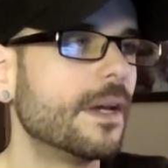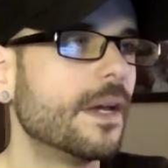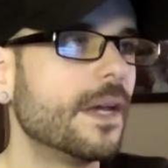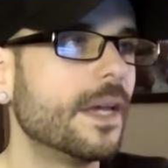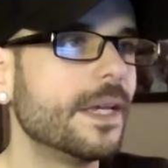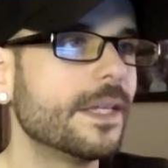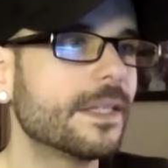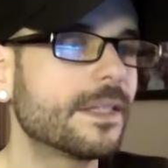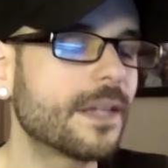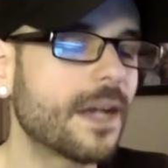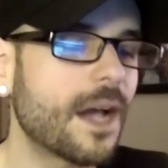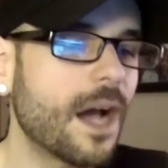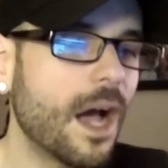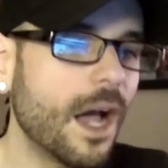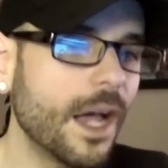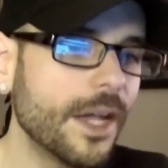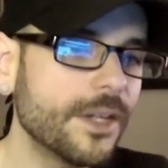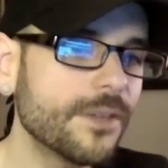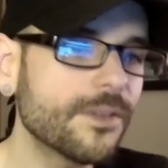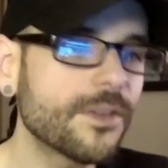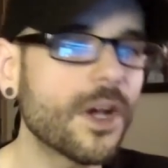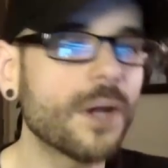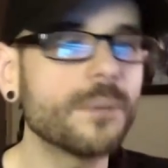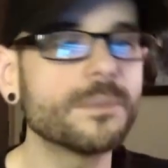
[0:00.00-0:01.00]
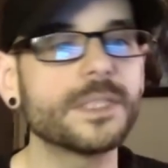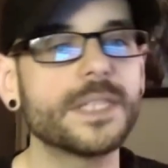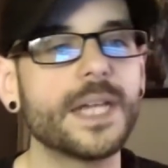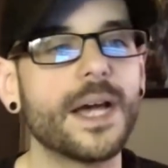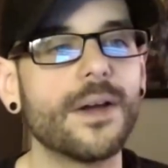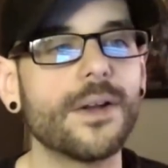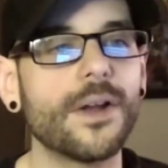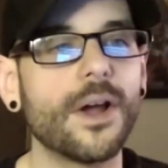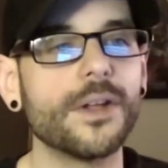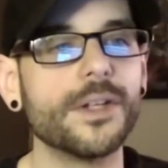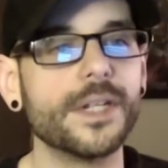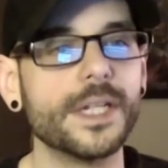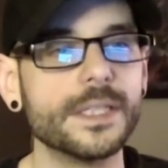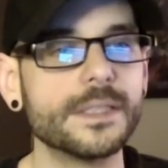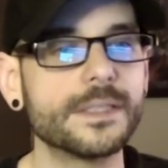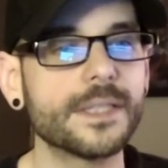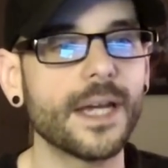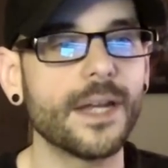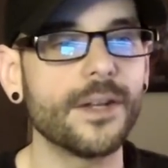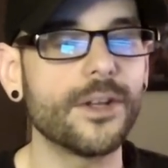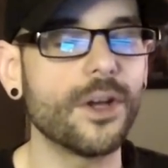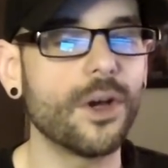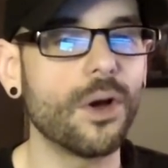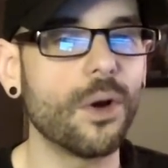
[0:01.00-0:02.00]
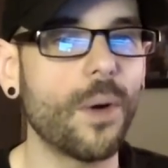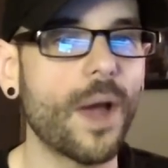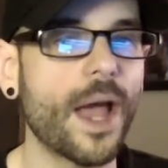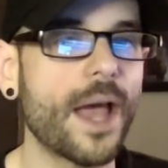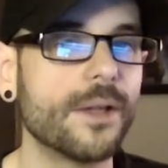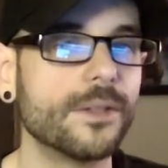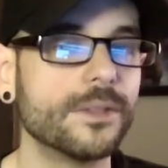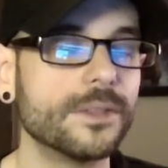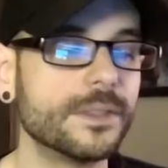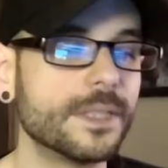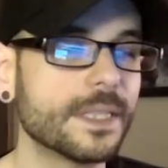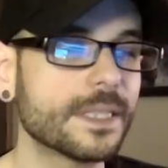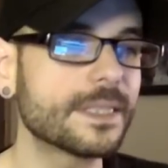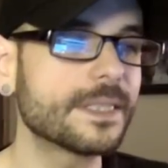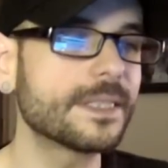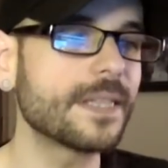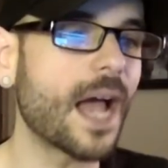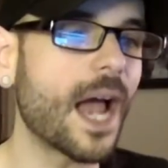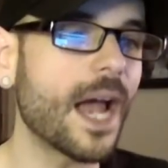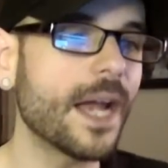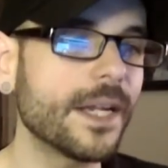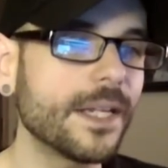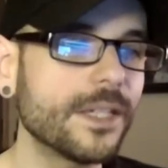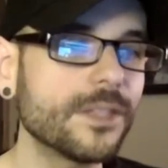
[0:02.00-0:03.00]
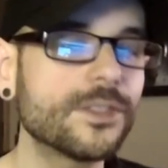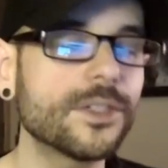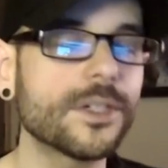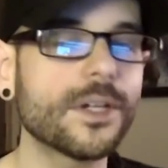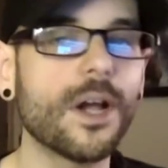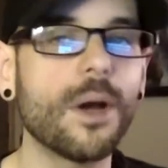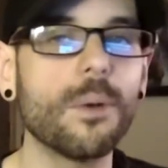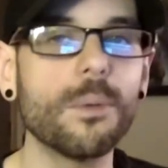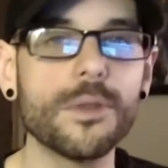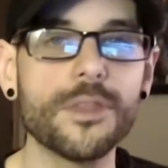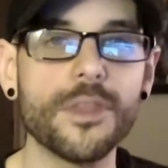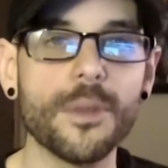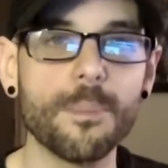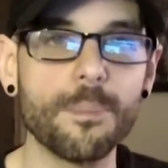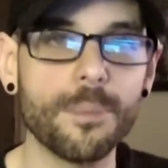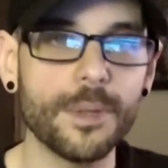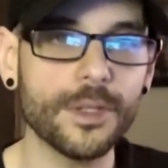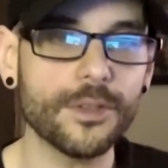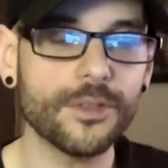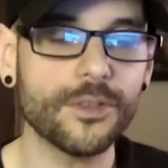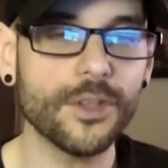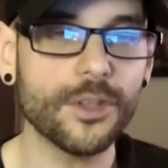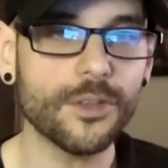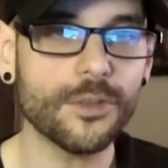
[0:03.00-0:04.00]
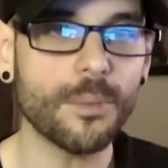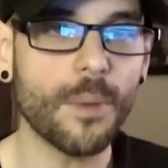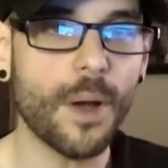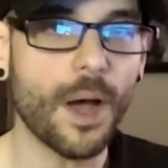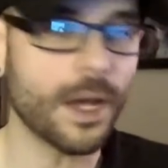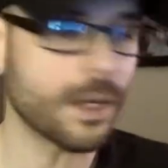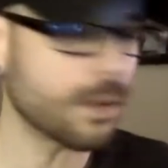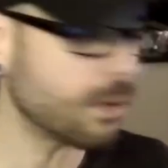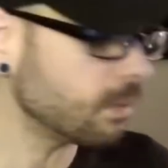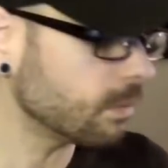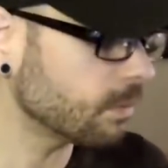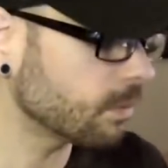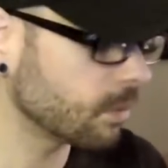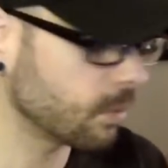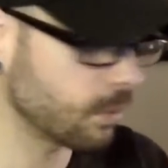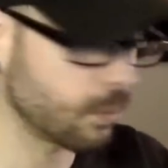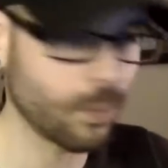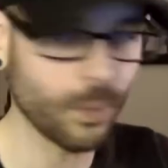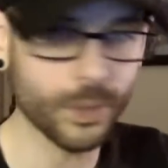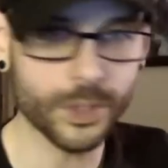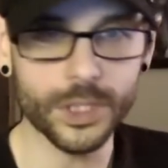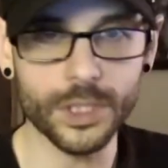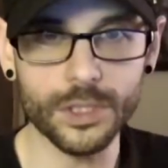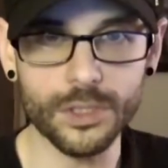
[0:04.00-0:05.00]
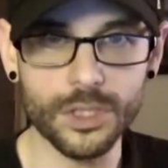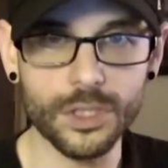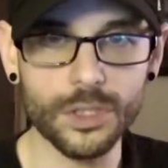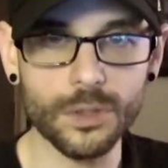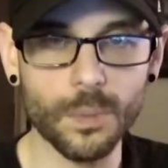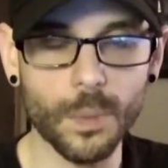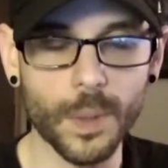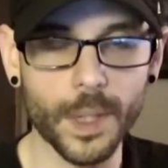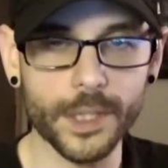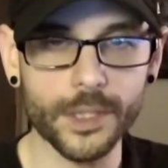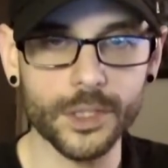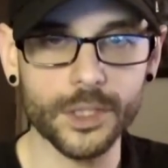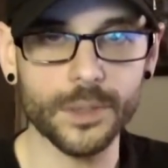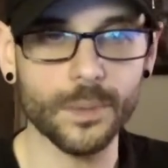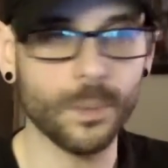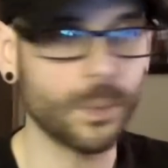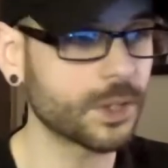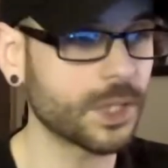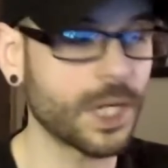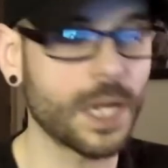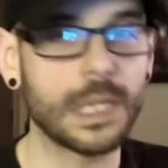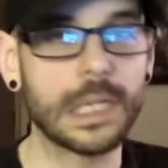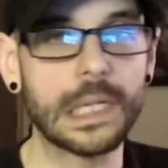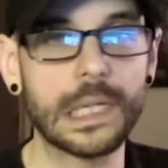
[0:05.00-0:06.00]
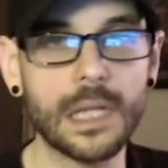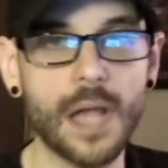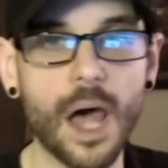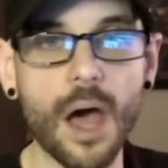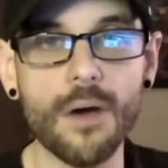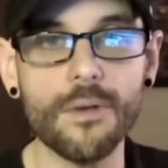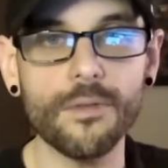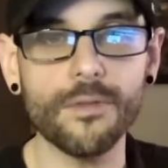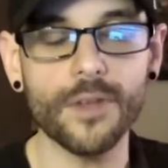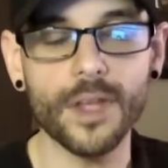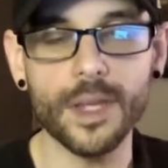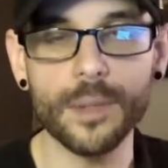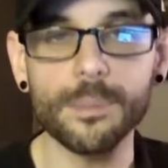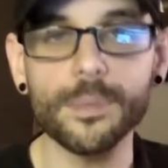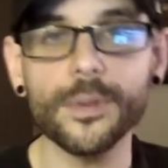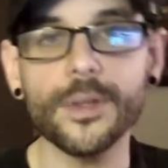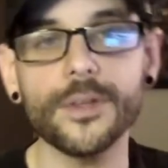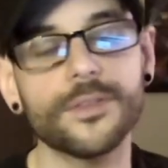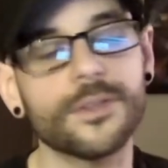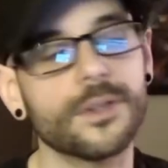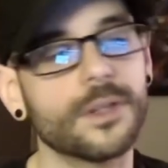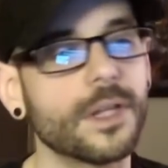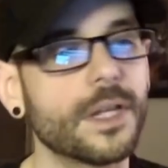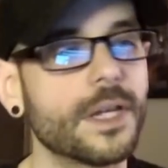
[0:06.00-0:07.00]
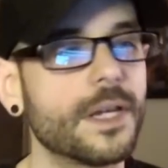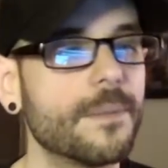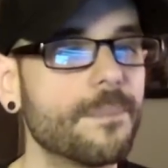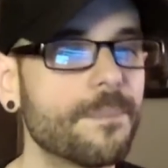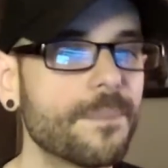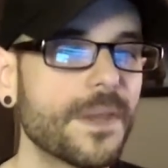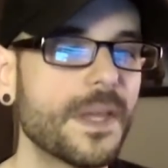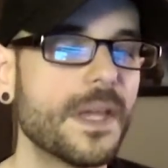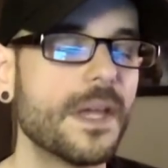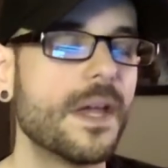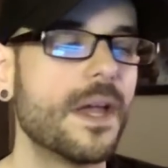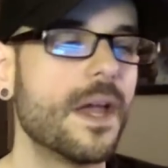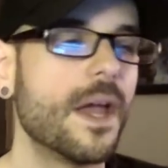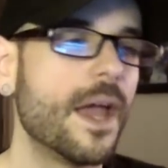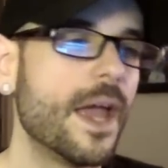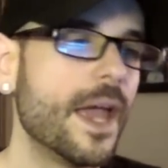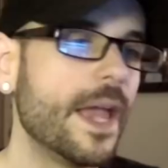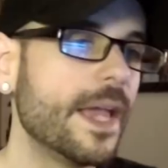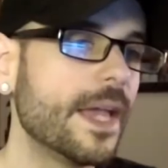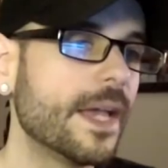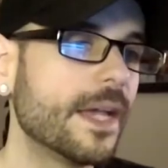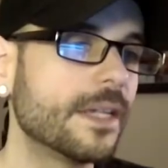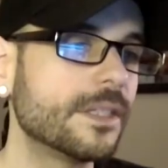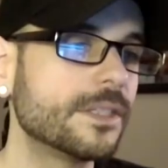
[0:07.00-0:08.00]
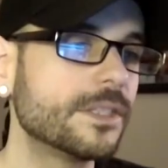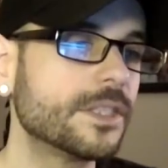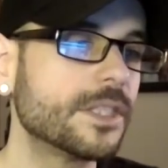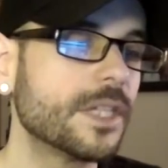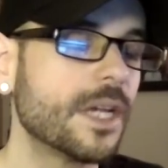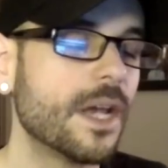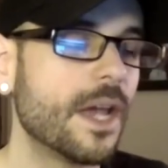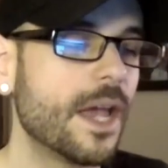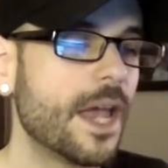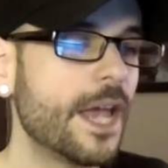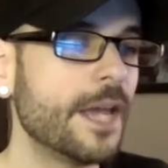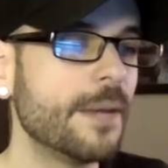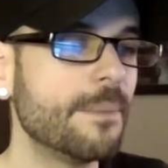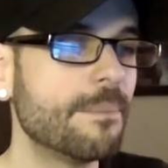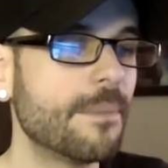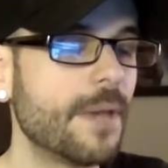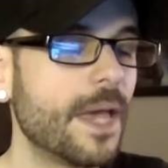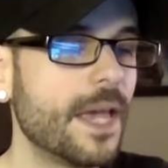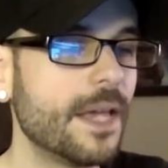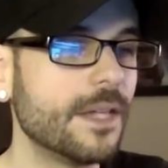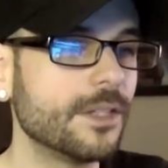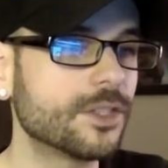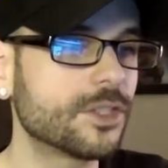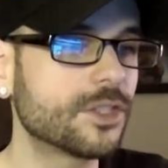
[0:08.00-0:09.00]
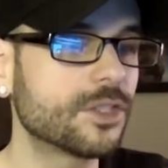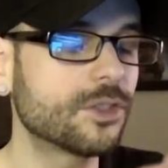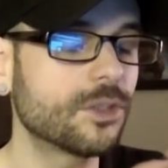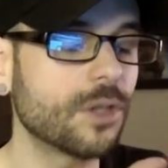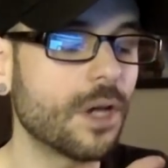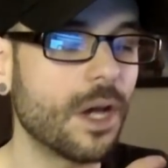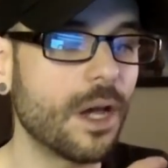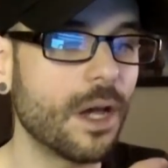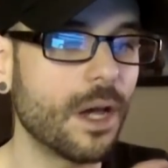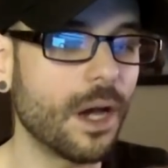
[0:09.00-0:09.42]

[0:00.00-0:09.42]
it kind of comes down on Nintendo deciding to go with a business model, which is the Switch, which I love implicitly, and a, a, a,